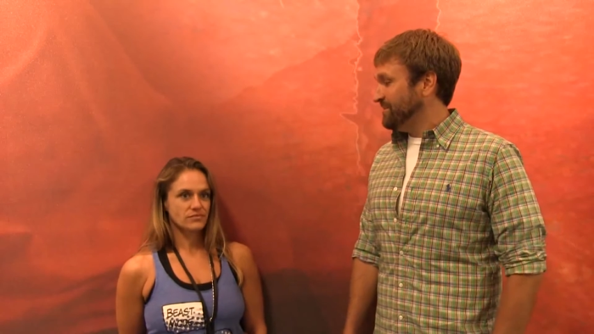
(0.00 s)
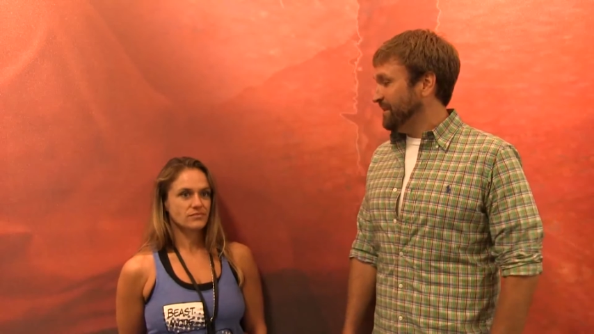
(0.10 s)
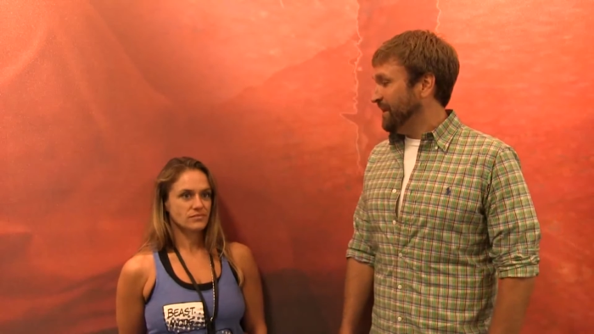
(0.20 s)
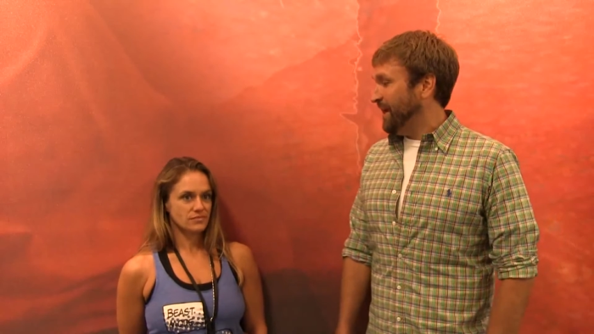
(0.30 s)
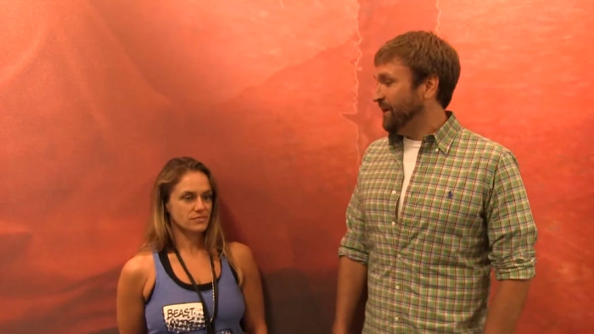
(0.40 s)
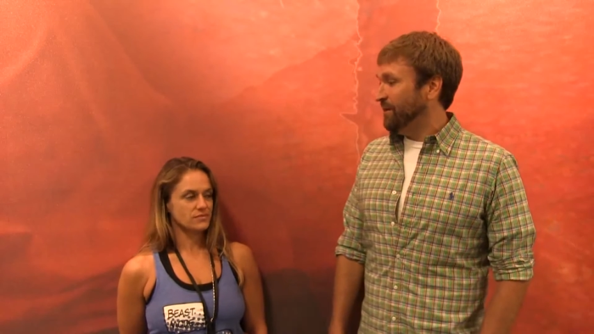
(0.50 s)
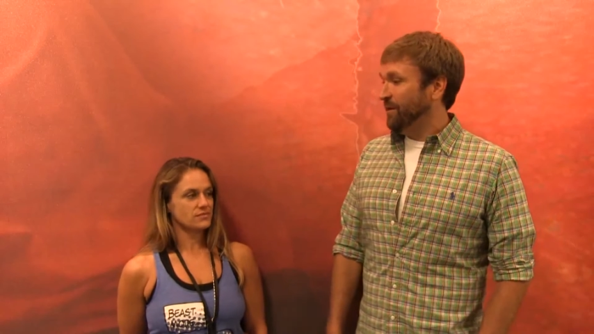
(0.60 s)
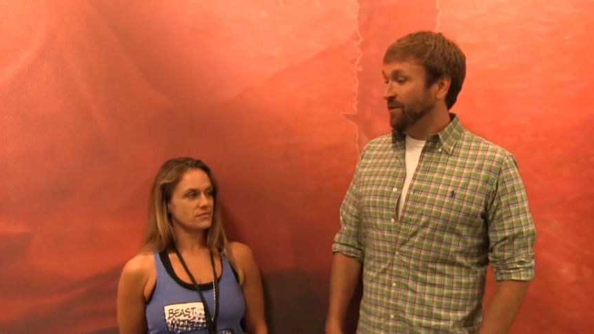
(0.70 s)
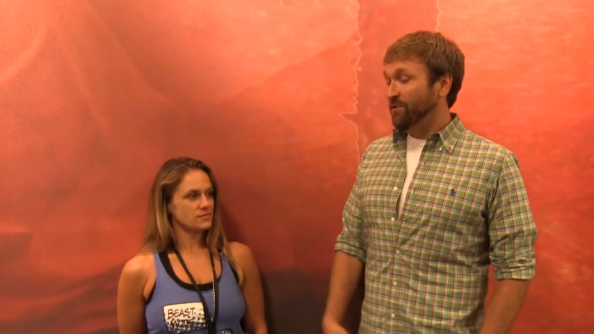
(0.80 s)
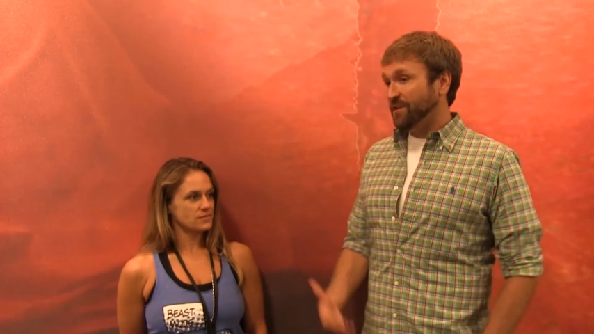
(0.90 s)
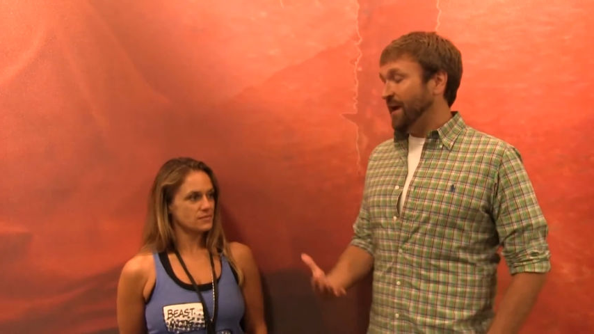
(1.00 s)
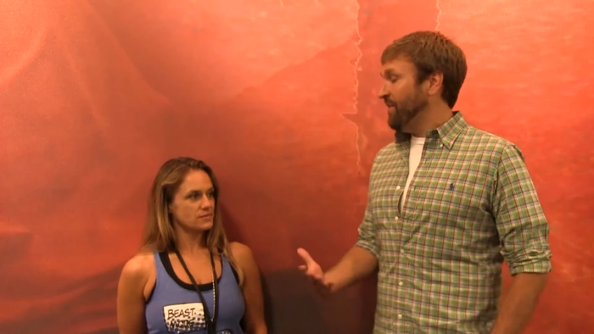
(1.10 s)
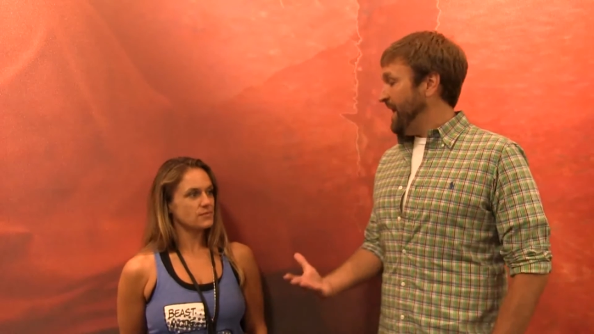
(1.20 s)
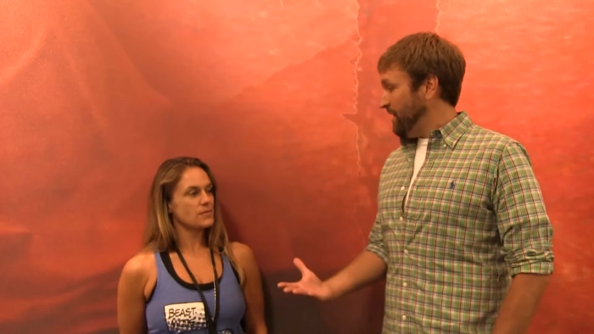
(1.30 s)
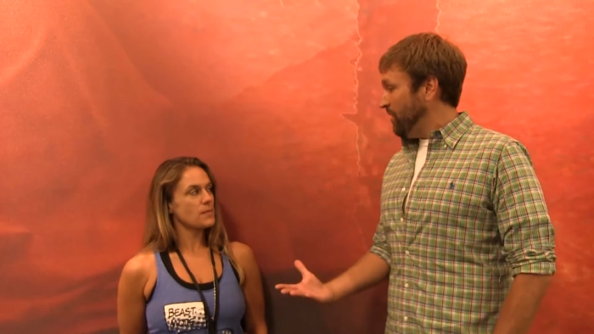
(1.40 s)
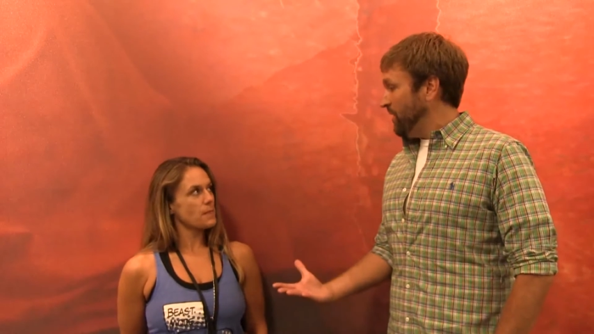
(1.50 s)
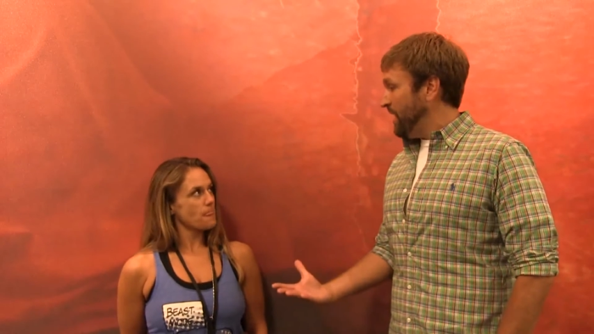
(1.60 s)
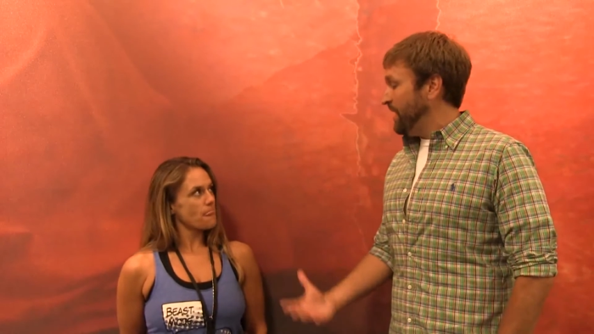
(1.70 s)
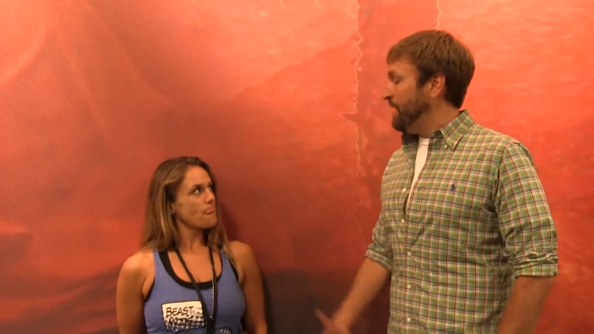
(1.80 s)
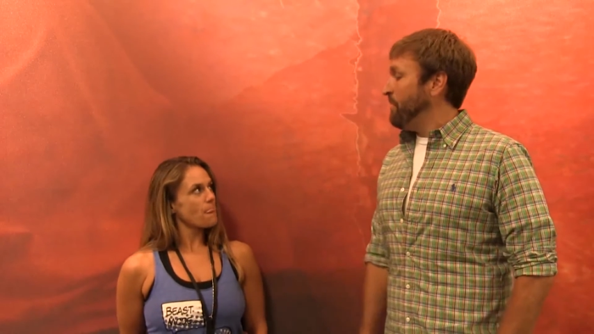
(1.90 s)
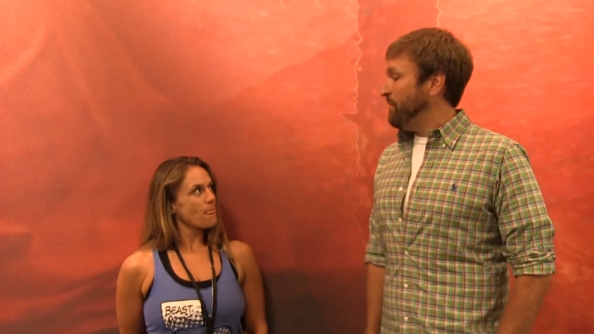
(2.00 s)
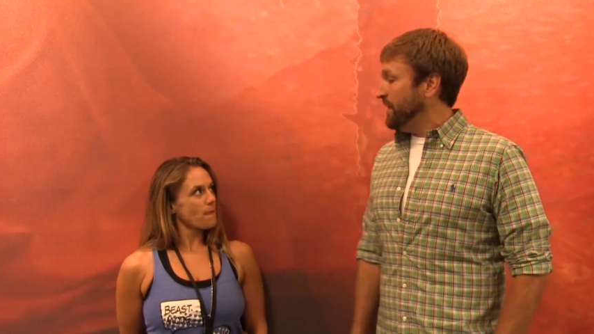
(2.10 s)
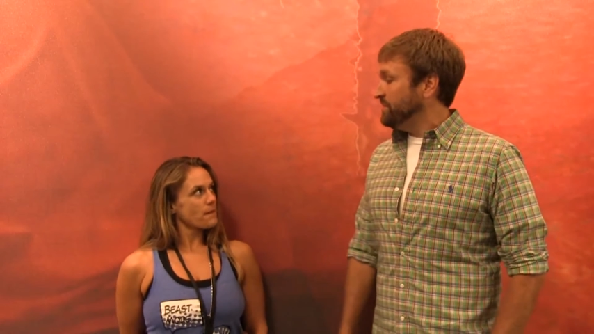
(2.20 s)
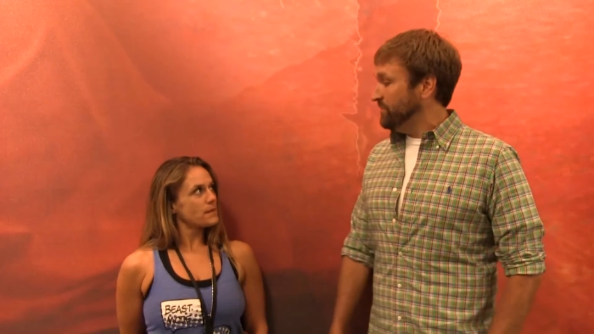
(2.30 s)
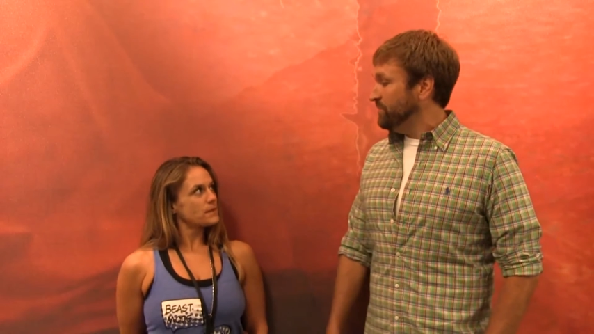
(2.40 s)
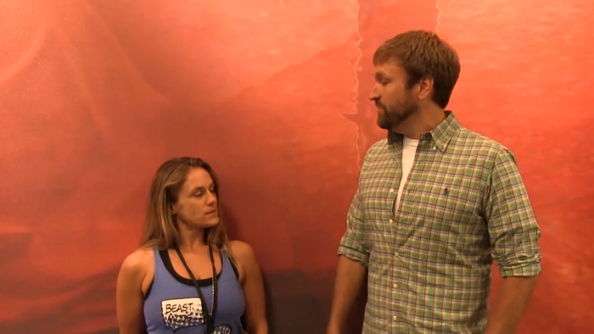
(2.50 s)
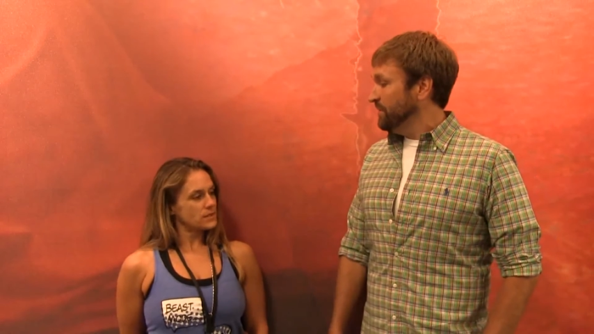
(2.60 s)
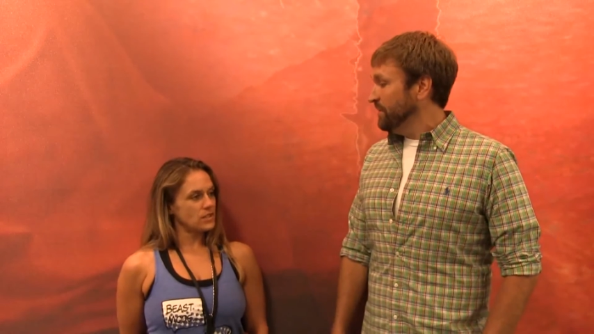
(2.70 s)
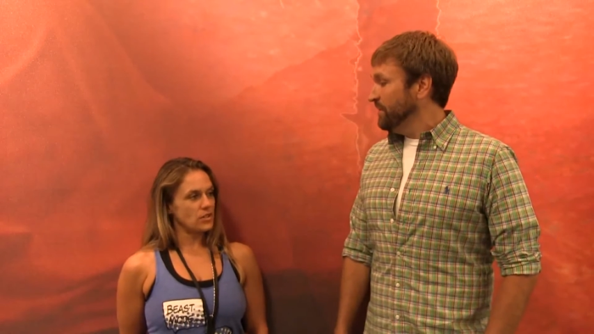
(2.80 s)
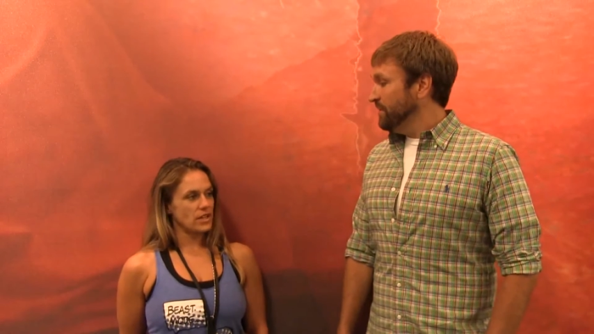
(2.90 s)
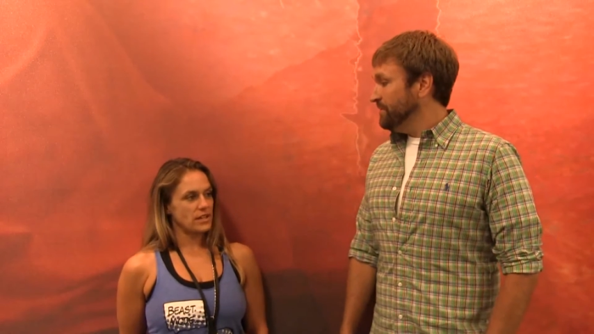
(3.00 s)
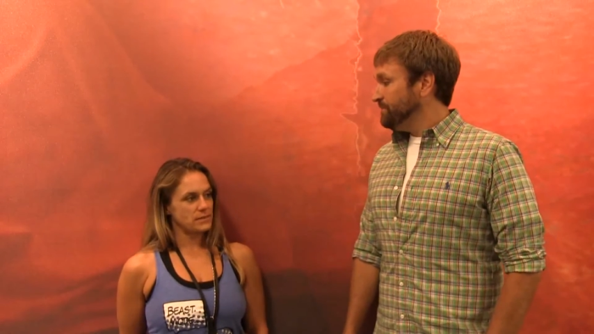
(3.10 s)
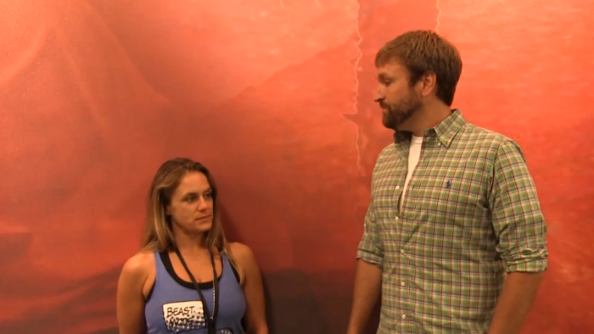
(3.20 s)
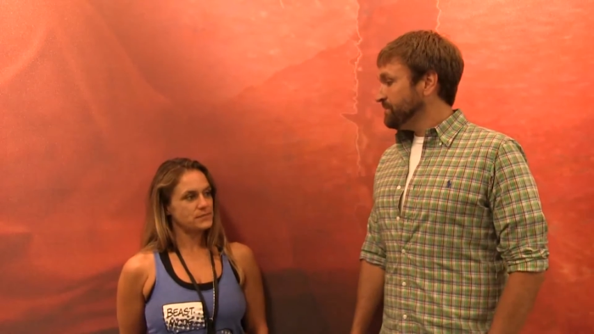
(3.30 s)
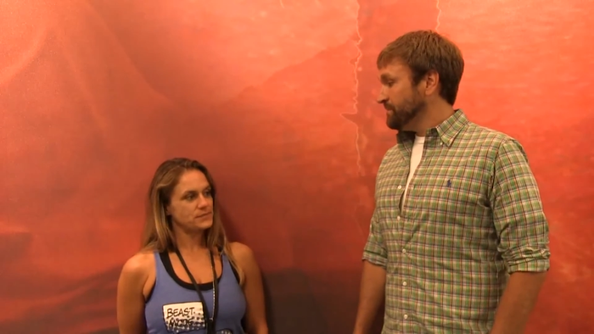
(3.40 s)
Speaker 1: And, mm-hmm. there's kind of that going on in MMA too. Oh yeah.